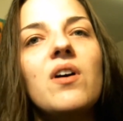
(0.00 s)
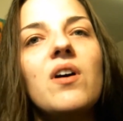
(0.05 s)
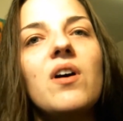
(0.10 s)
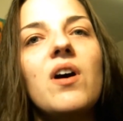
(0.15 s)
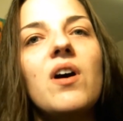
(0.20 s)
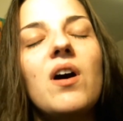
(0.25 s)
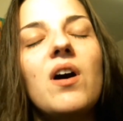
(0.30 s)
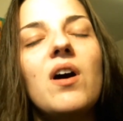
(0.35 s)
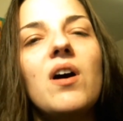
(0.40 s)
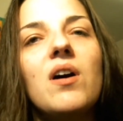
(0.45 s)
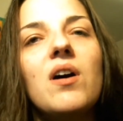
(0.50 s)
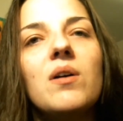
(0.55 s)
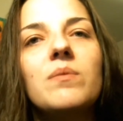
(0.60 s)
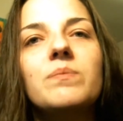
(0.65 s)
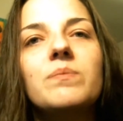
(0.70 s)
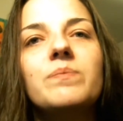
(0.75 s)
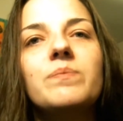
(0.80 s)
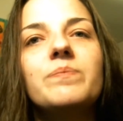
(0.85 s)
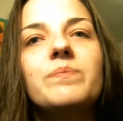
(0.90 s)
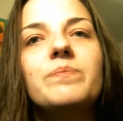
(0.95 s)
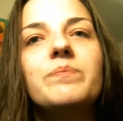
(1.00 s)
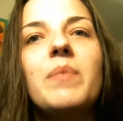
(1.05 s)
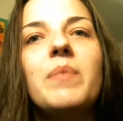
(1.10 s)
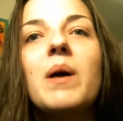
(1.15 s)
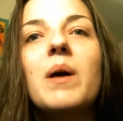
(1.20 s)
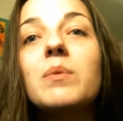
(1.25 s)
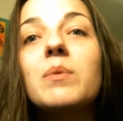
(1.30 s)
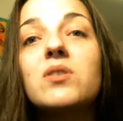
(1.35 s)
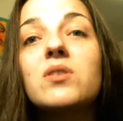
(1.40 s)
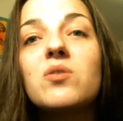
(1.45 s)

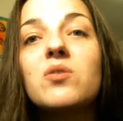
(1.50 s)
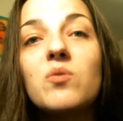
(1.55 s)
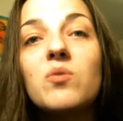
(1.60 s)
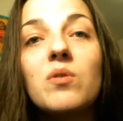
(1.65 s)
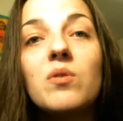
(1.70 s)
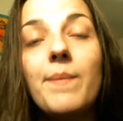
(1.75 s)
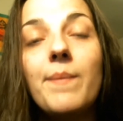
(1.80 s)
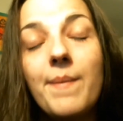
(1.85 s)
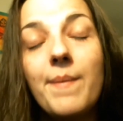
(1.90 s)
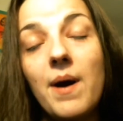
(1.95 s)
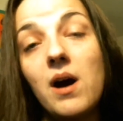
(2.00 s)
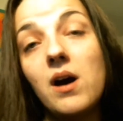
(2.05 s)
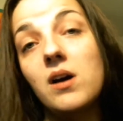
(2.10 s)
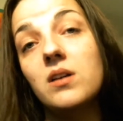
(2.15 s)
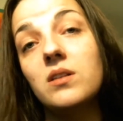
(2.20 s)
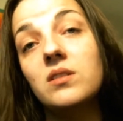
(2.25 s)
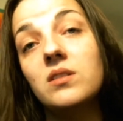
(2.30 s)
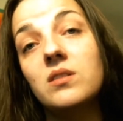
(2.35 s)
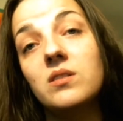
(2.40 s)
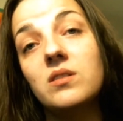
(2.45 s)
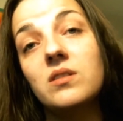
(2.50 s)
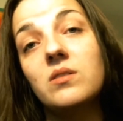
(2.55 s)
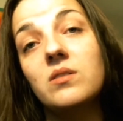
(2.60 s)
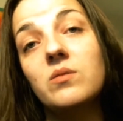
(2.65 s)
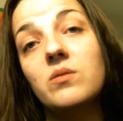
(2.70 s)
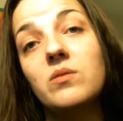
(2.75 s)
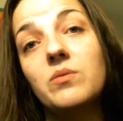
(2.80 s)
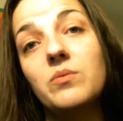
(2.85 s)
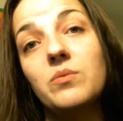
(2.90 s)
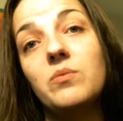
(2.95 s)
public school bus.
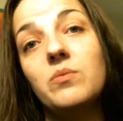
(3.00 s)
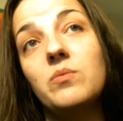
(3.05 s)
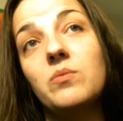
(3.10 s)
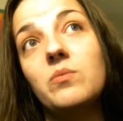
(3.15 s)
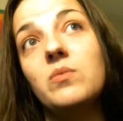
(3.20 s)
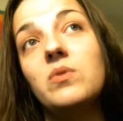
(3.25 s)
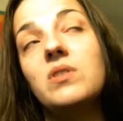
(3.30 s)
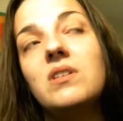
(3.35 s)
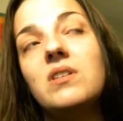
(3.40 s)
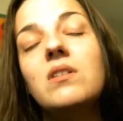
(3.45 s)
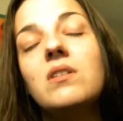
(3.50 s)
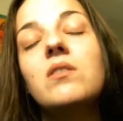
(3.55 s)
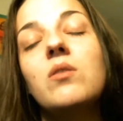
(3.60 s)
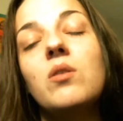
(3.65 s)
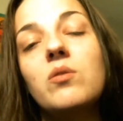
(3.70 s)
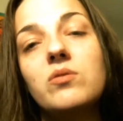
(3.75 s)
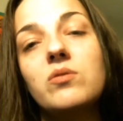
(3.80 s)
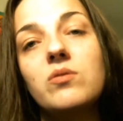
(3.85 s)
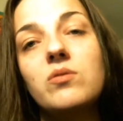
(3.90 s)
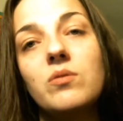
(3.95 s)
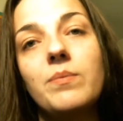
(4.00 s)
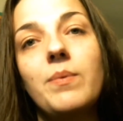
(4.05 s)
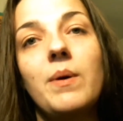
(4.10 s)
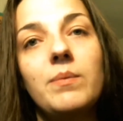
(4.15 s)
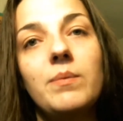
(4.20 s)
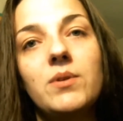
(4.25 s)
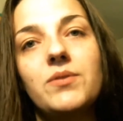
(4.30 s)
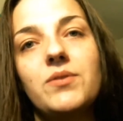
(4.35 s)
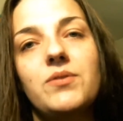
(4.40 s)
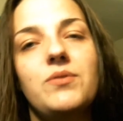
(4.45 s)
Well, Dylan goes to a
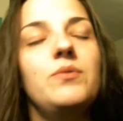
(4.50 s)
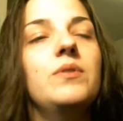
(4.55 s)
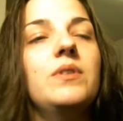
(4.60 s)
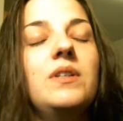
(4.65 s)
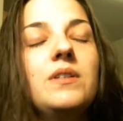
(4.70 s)
public school.